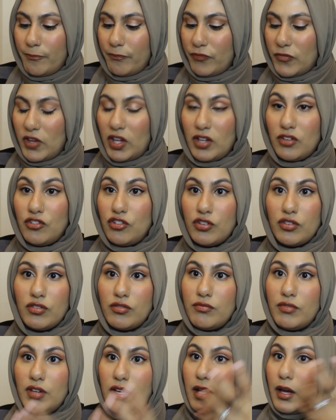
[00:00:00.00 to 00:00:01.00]
It's just
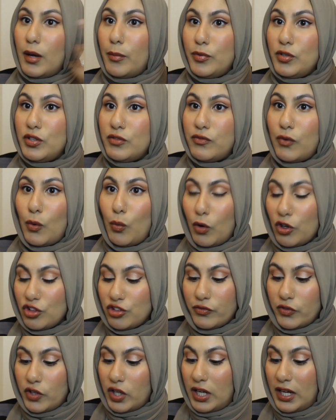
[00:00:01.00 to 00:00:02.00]
a beautiful wash
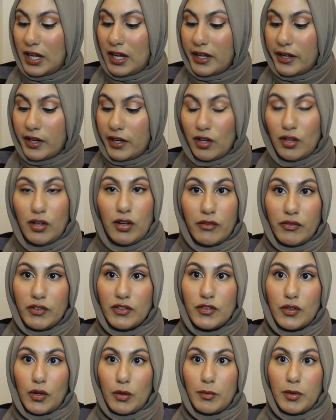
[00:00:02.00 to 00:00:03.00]
of colour, and I love it
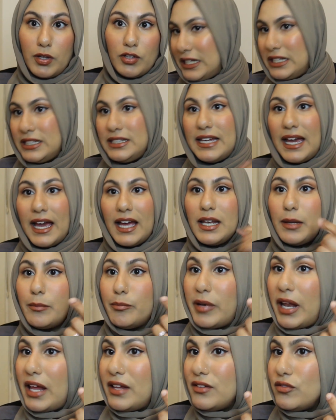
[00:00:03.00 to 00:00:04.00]
so much. Yeah, and it
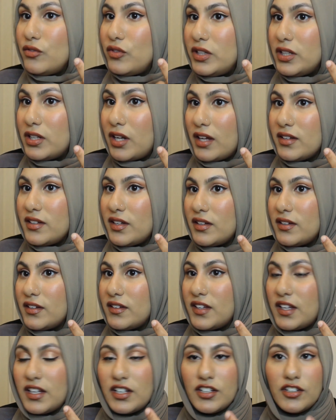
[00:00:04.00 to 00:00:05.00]
blends really nicely on the
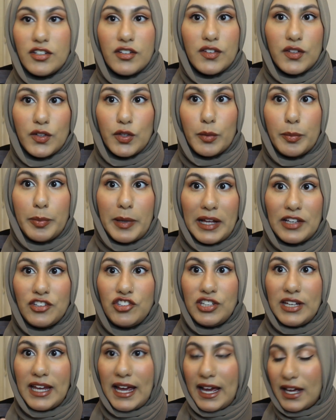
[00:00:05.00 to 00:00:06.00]
skin and doesn't look
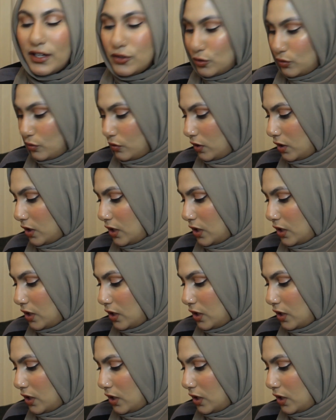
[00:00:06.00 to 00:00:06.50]
patchy at all.